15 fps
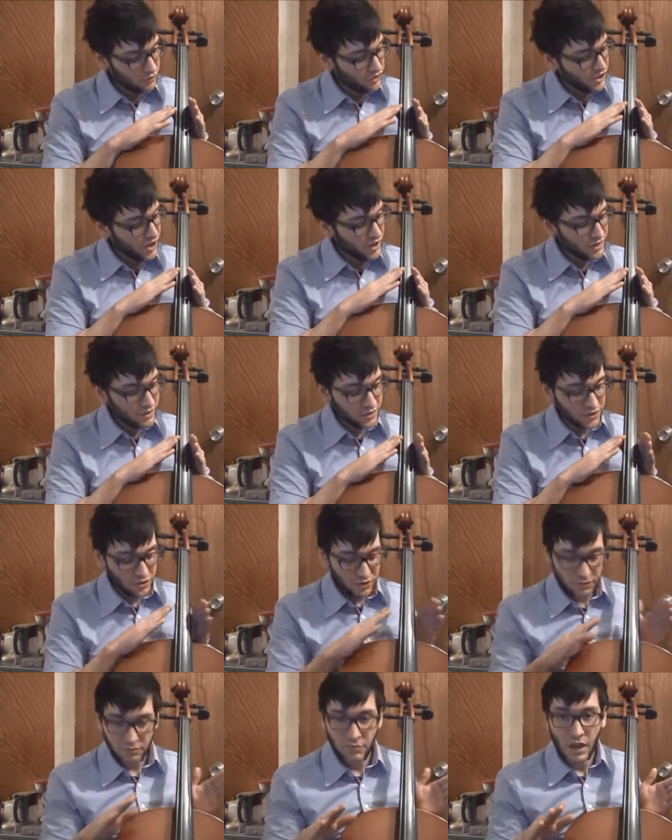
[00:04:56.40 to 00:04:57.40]

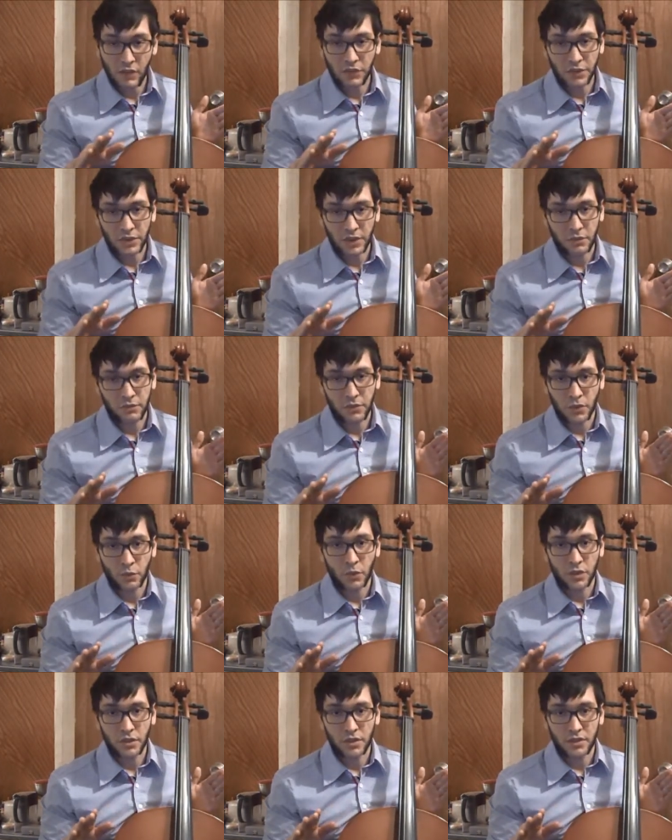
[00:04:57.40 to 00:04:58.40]
change everything for
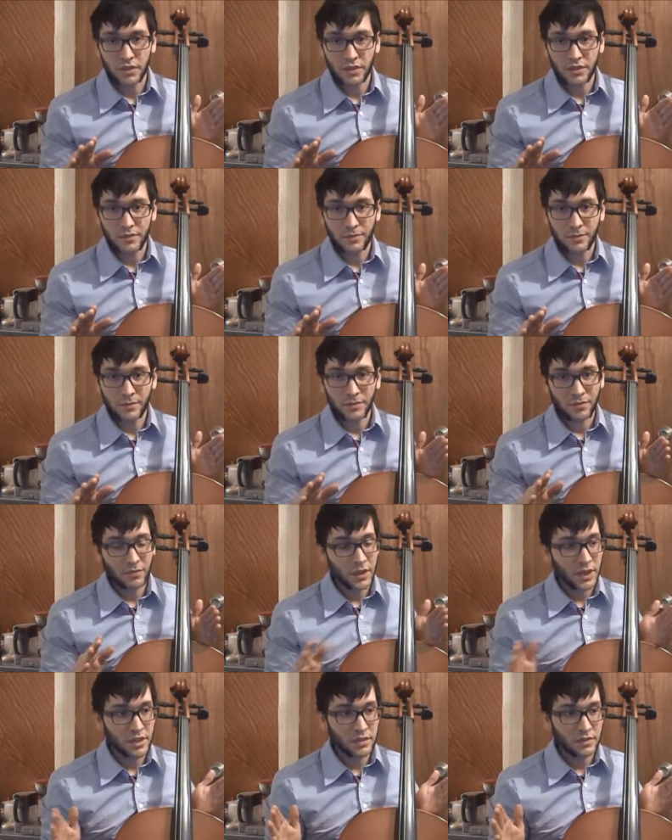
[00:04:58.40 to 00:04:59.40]
the worse.
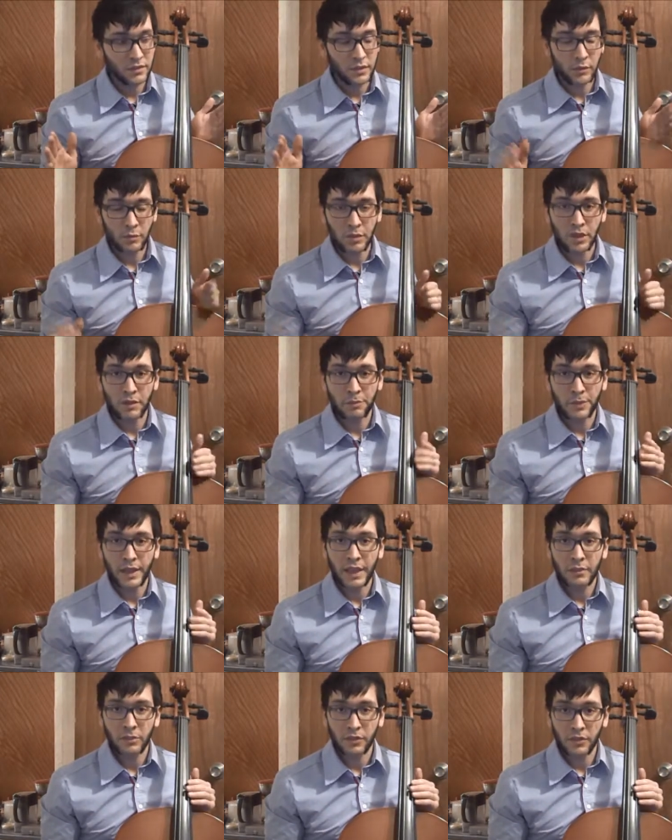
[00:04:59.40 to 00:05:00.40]
And the instrument would be
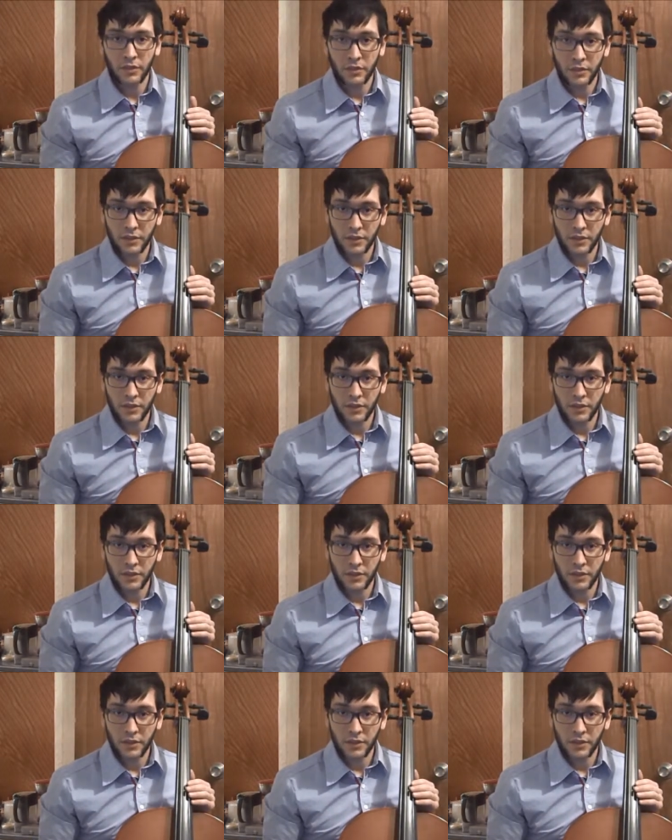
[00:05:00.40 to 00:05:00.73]
unplayable.